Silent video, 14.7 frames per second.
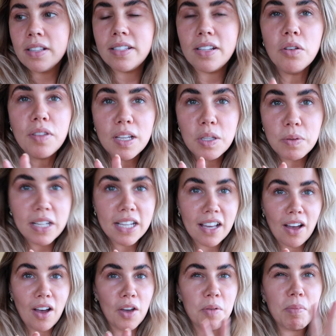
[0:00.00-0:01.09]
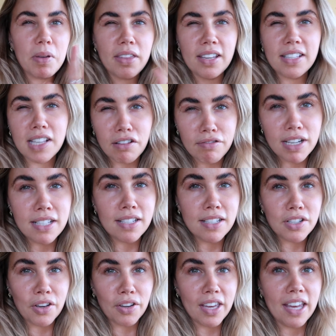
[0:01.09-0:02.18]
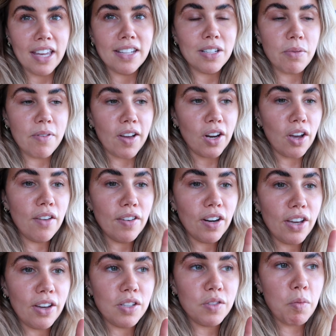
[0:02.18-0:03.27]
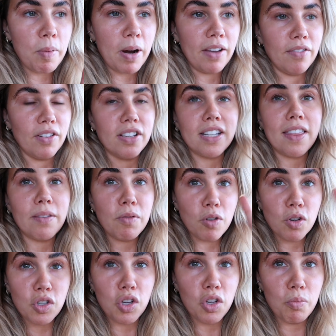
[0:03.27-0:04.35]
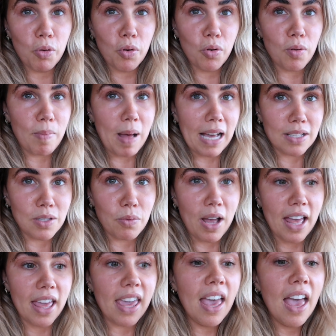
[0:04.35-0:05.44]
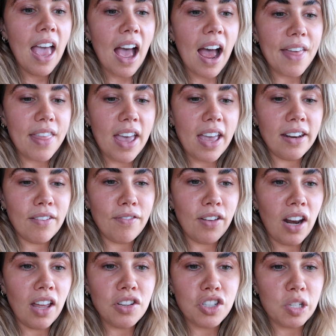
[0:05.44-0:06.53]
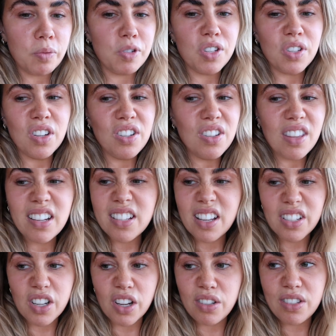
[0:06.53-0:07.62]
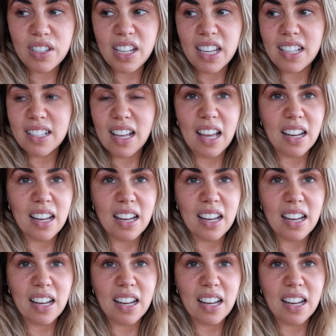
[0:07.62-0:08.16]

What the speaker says: still things we'd eat at home, but things that are easy to cook here. So we've had overnight oats for breakfast, and then we've got two more packed away. And then for lunches, we're just gonna do things like toasties